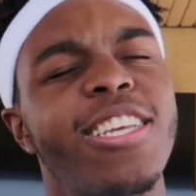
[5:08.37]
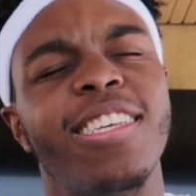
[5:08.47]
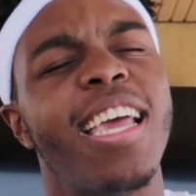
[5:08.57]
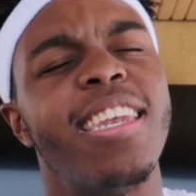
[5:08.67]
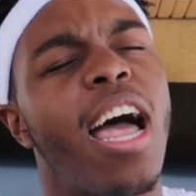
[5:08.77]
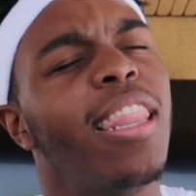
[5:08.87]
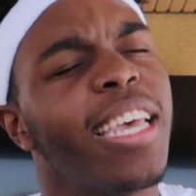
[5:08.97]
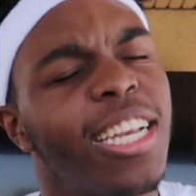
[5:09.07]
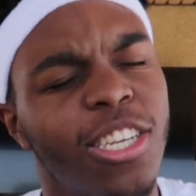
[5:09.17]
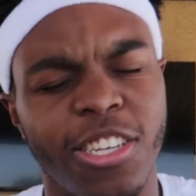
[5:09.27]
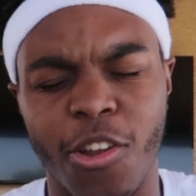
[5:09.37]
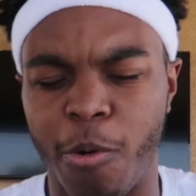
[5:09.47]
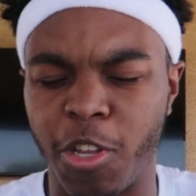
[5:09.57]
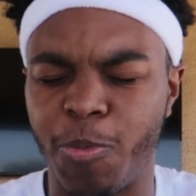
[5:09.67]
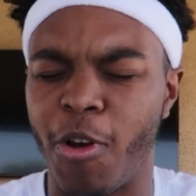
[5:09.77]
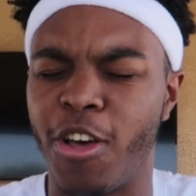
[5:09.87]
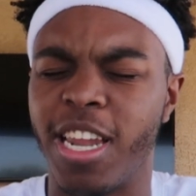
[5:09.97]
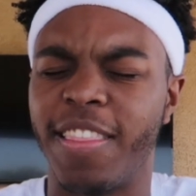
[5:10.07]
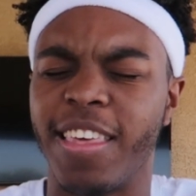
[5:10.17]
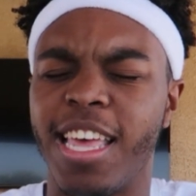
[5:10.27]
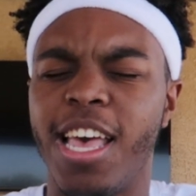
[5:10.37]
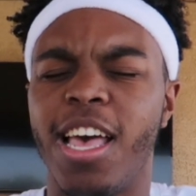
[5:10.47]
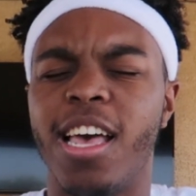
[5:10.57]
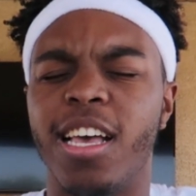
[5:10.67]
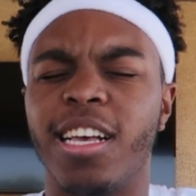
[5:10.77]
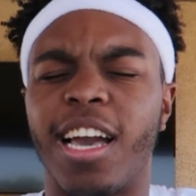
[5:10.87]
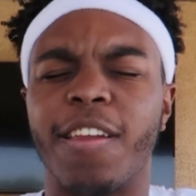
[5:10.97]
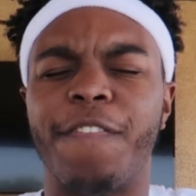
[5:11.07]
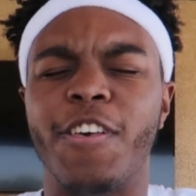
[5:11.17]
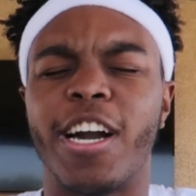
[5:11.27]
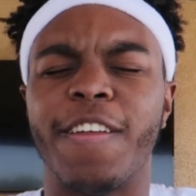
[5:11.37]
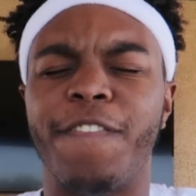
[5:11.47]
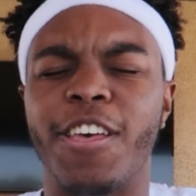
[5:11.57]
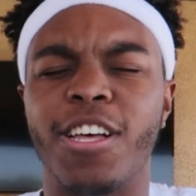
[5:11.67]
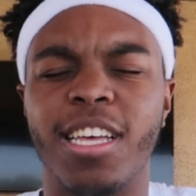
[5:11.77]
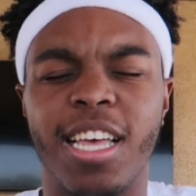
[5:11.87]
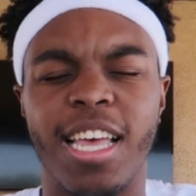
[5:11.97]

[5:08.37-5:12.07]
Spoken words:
just yet, don't want to spoil nothing. Gotta feel.